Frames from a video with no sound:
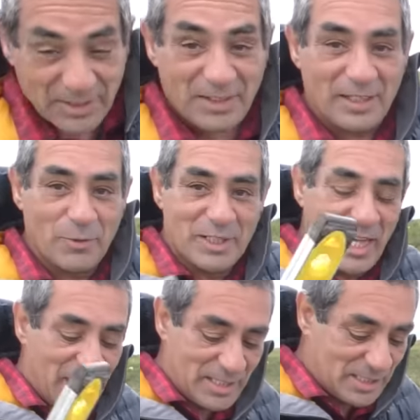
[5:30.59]
Then they would
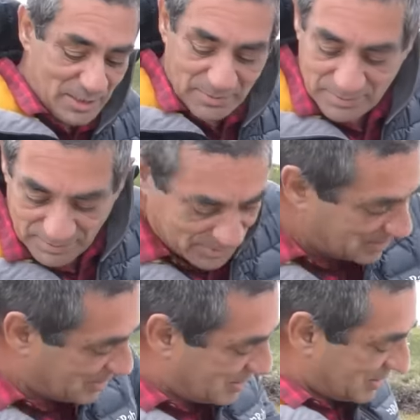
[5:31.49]
get a
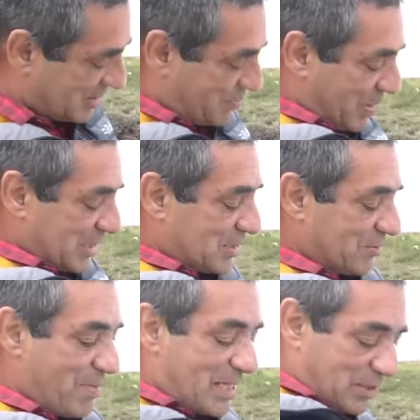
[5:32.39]
piece
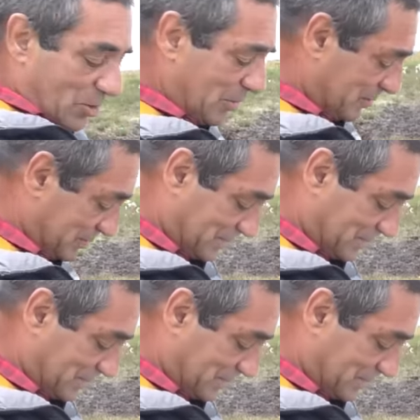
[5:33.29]
of metal